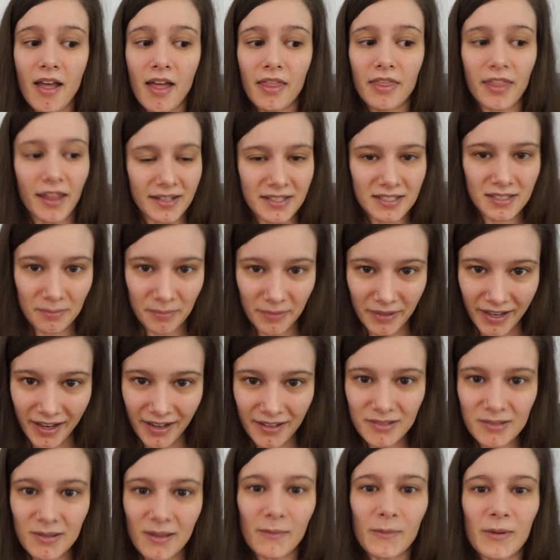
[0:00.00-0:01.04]
that's the
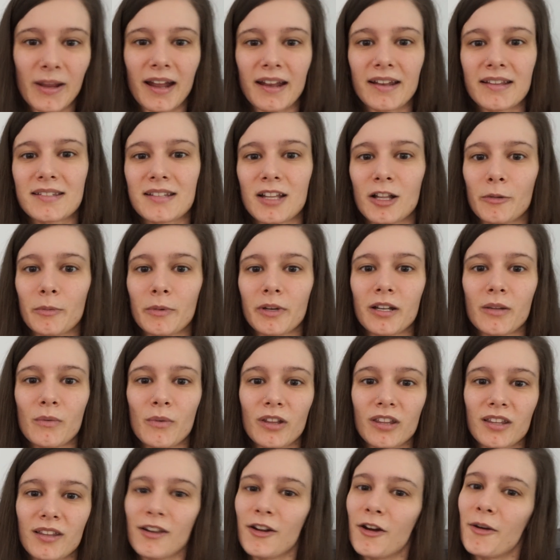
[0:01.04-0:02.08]
plan, so that we kind of celebrated
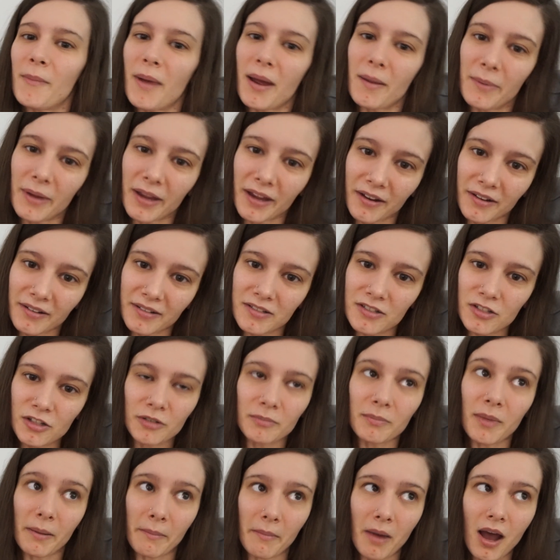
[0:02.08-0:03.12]
with, you know, my parents
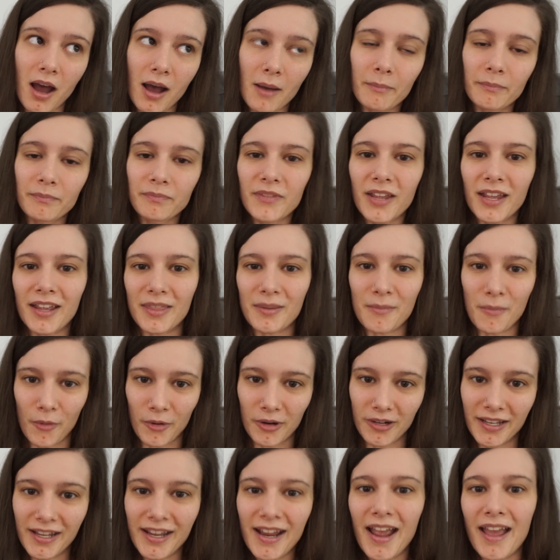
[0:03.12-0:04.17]
or my mom in the
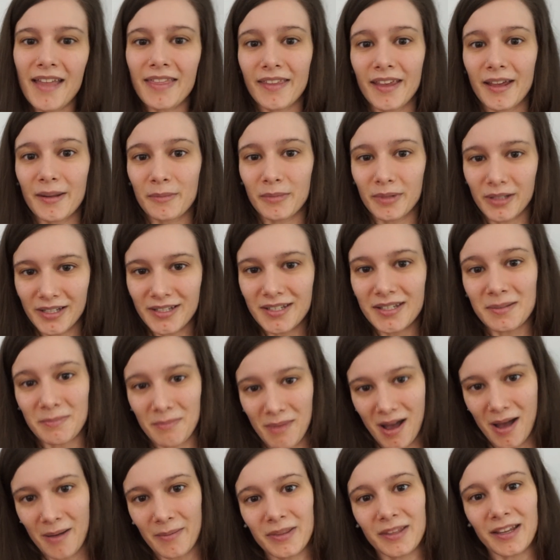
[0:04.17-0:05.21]
morning, and then Melissa's
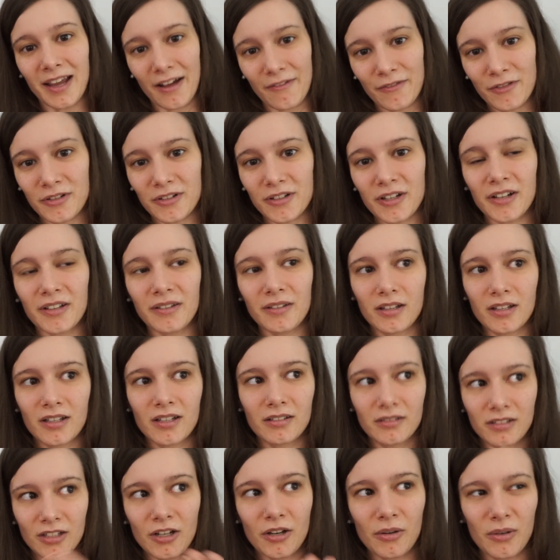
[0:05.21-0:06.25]
mom in the after in
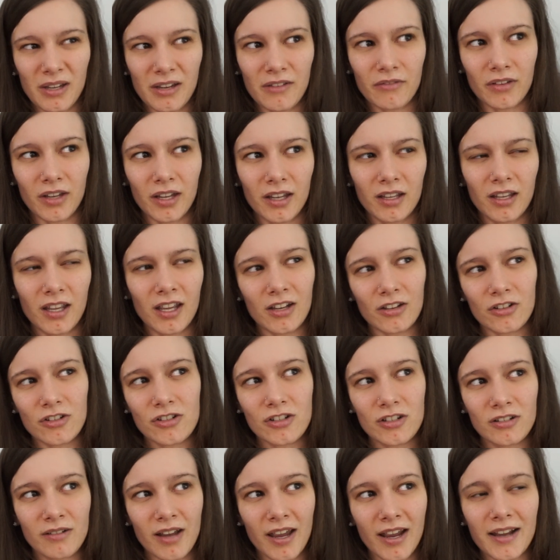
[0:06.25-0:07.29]
the you know, evening
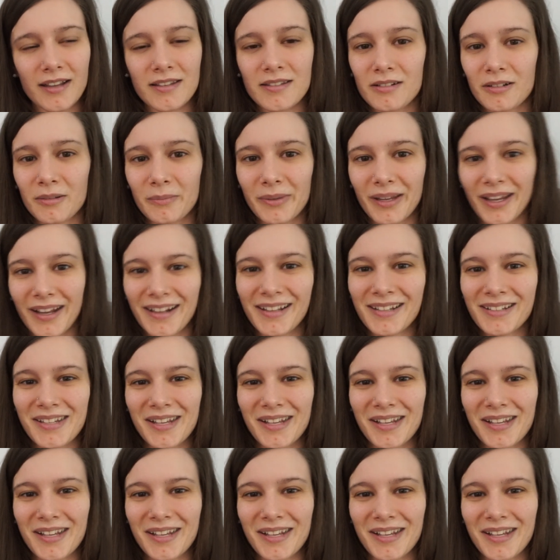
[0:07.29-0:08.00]
ish I guess it'll be.